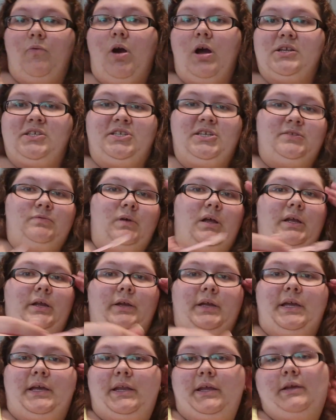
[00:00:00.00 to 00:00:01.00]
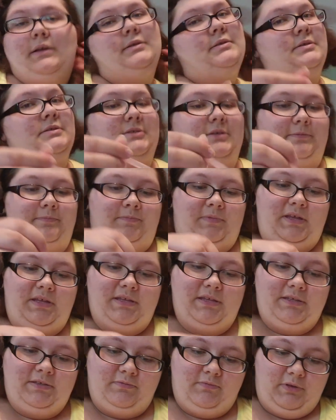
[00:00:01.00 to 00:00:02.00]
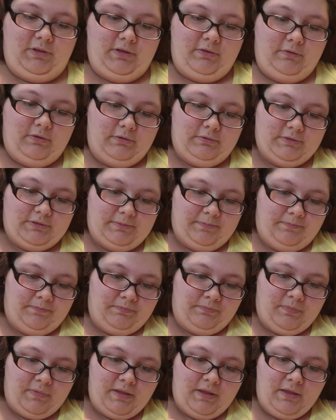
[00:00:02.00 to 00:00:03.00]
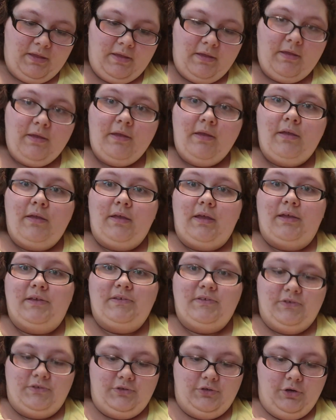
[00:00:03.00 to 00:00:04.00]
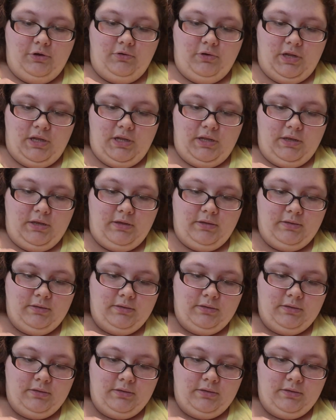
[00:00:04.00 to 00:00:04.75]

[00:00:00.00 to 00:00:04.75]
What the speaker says: watch this while you're eating because it's really gross. Okay, stirring.